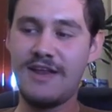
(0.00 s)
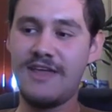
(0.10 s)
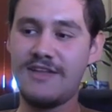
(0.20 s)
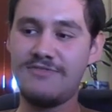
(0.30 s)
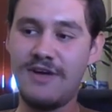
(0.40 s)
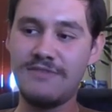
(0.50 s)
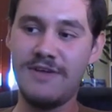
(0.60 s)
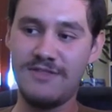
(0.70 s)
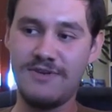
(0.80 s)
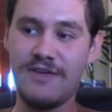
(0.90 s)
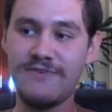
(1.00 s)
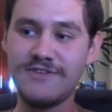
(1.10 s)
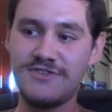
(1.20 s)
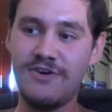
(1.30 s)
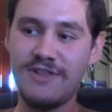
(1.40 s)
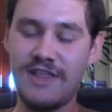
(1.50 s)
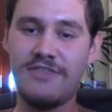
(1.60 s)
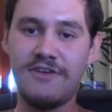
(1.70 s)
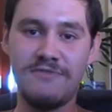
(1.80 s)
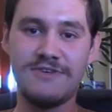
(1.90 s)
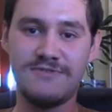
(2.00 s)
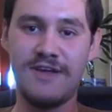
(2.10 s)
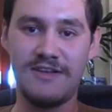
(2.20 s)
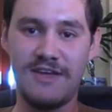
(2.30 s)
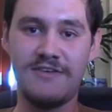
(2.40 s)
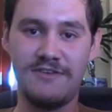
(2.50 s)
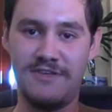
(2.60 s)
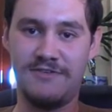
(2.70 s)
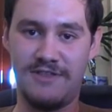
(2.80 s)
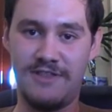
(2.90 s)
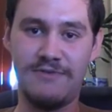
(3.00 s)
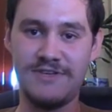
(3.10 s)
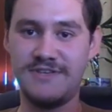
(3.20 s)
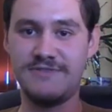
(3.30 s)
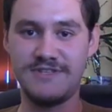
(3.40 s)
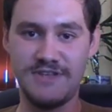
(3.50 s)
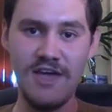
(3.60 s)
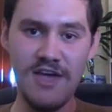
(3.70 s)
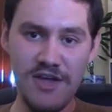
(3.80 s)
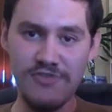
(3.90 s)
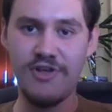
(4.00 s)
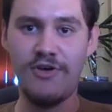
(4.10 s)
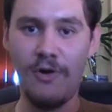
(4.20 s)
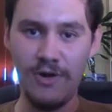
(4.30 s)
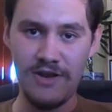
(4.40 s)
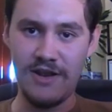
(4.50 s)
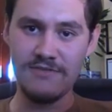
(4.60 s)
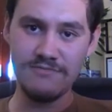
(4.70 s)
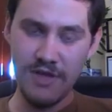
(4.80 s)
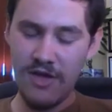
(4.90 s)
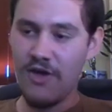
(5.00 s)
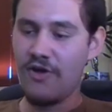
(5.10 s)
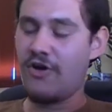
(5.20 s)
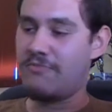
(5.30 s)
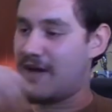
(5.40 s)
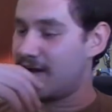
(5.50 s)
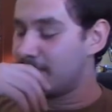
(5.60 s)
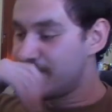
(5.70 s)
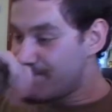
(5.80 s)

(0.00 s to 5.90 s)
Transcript: And I had to admit, when I first saw it, I thought it was kind of cute, the way she was recoiling and going back.